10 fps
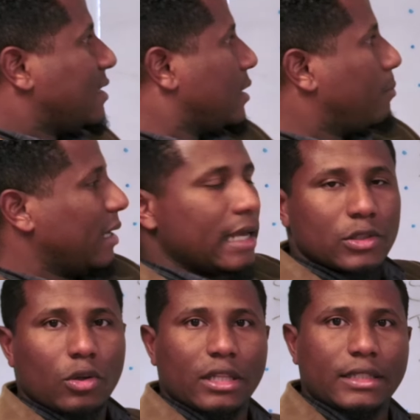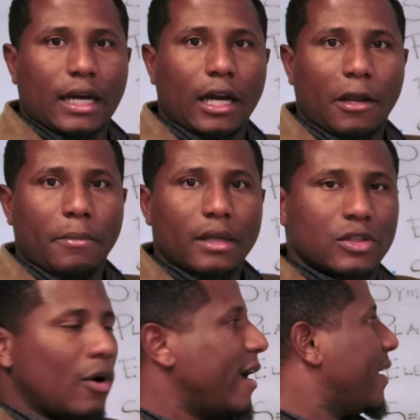see plans all the time,
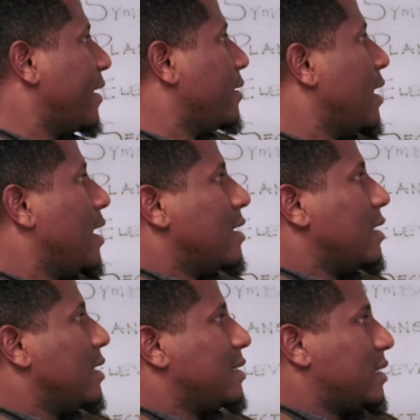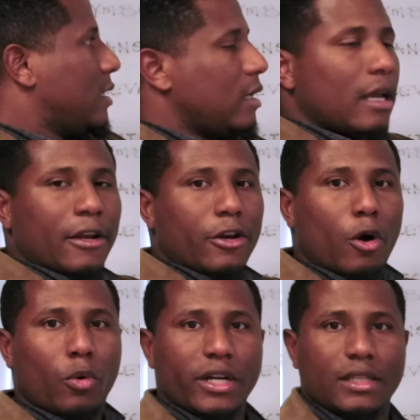so I can see and
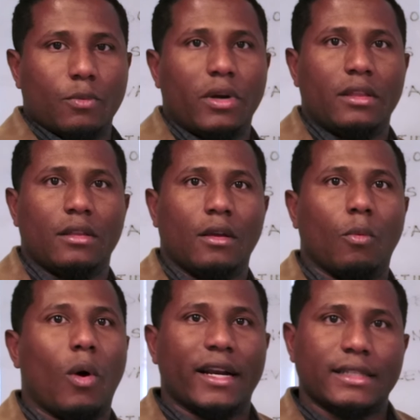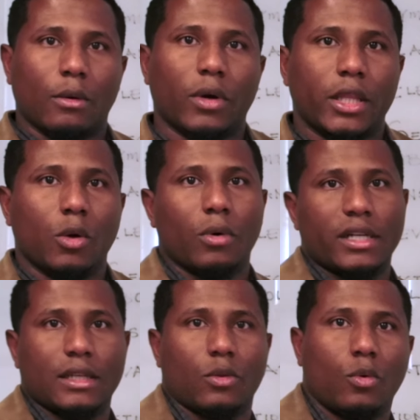notice what is a window, what
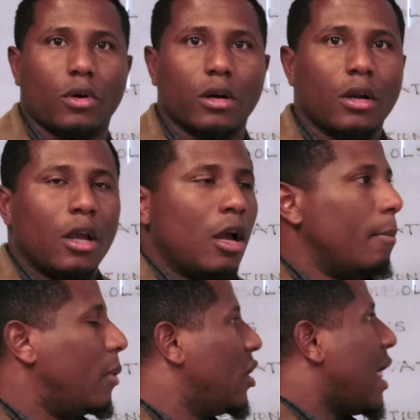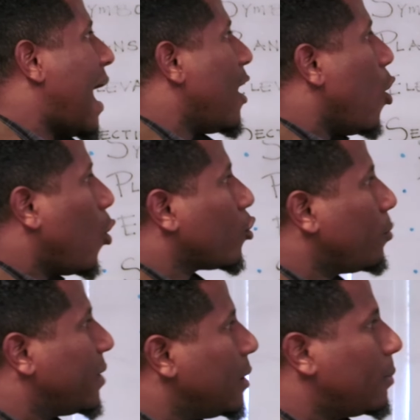is a door. But a lot
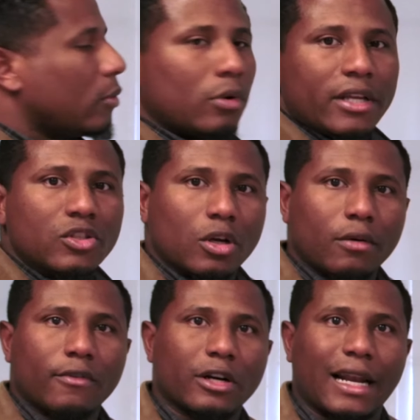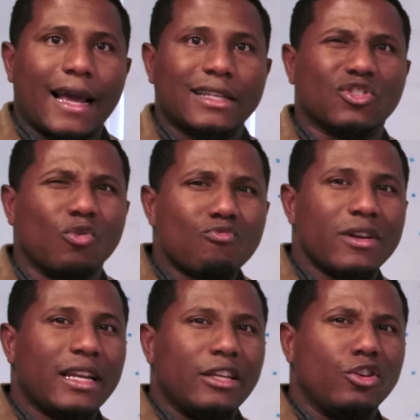of people and some of our clients don't
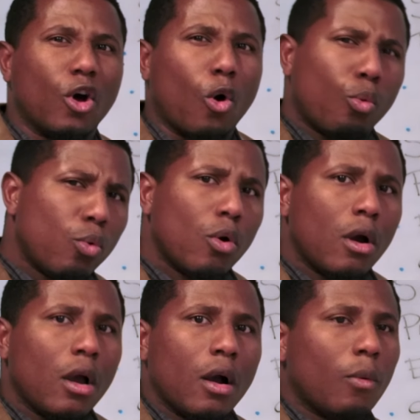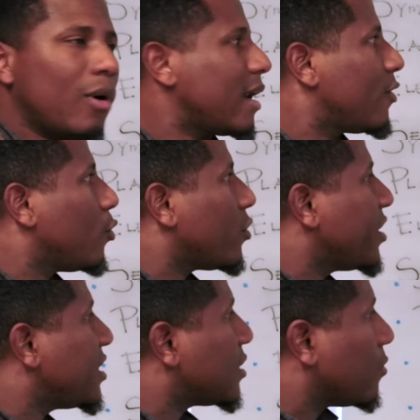really know what a door
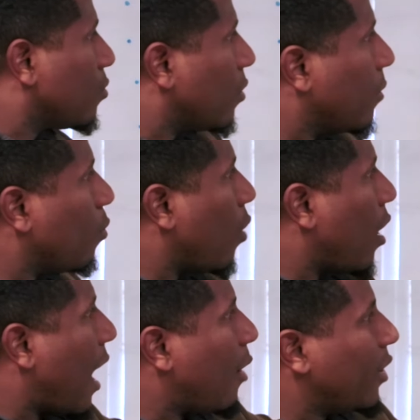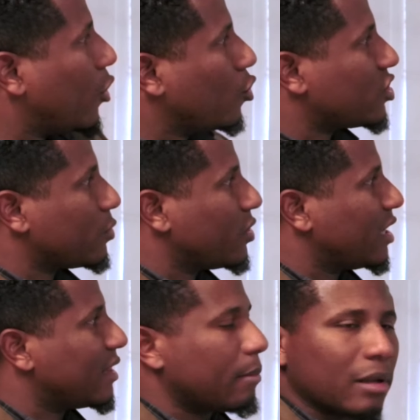is and how it looks
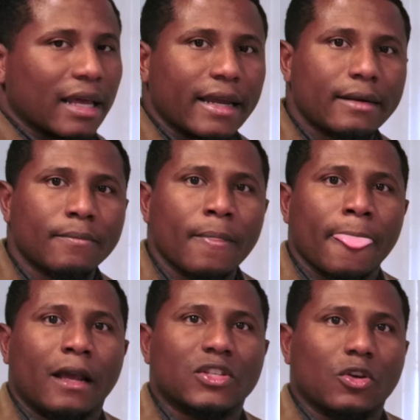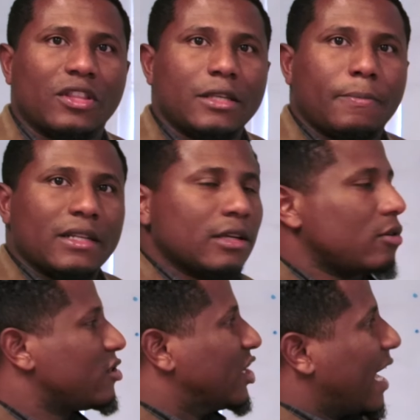within the plan. So this
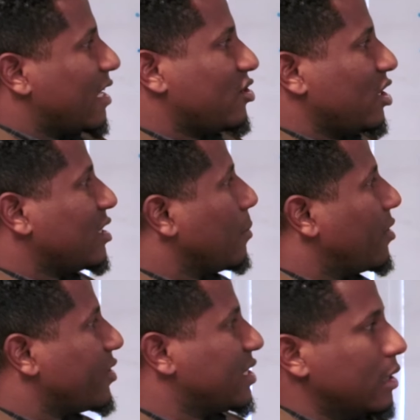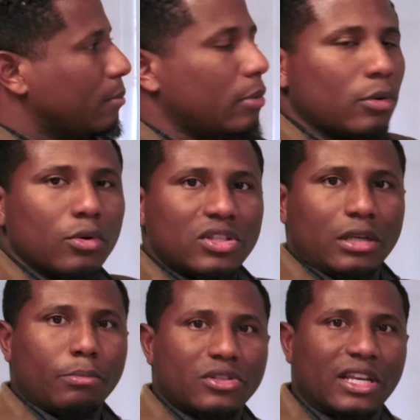particular sketch is a very simple
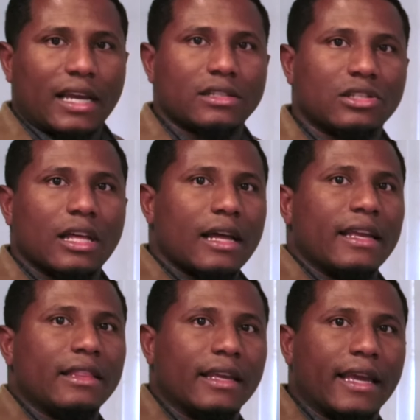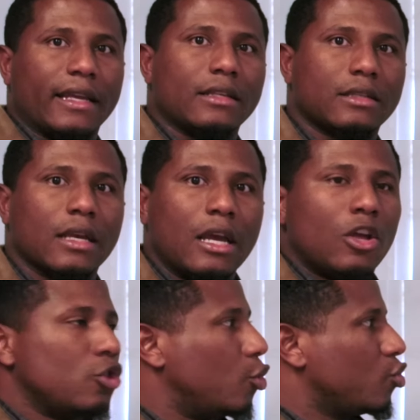sketch that indicates
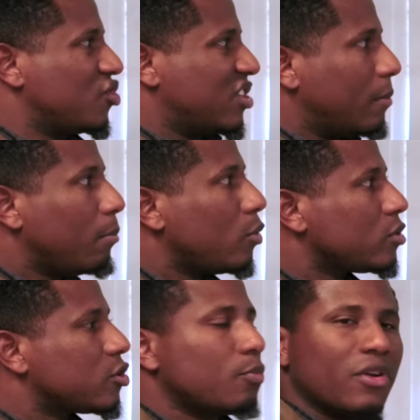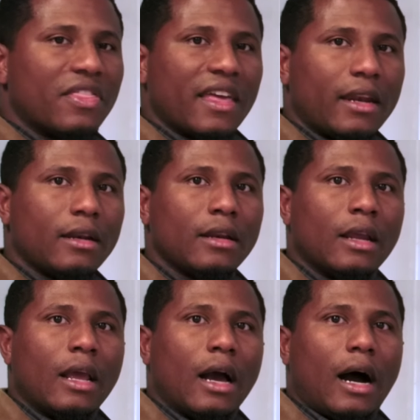those symbols within
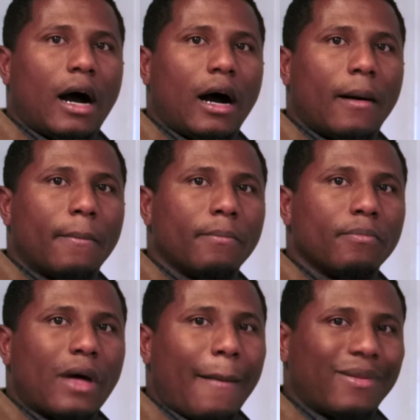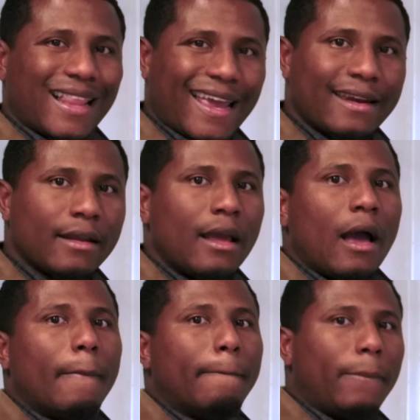a plan,
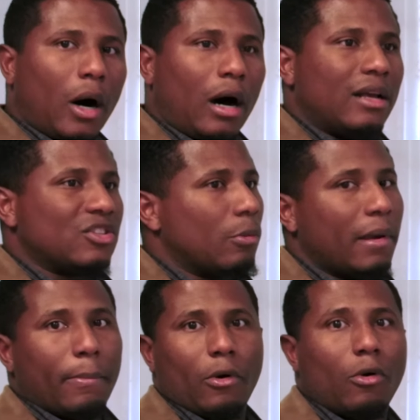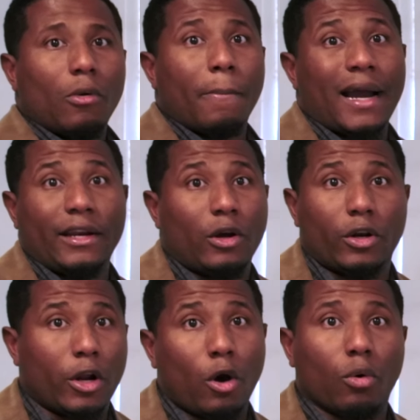but some people might not
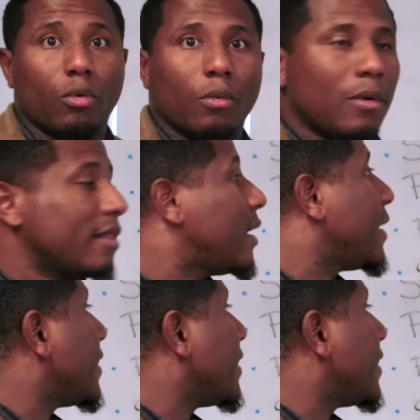know what that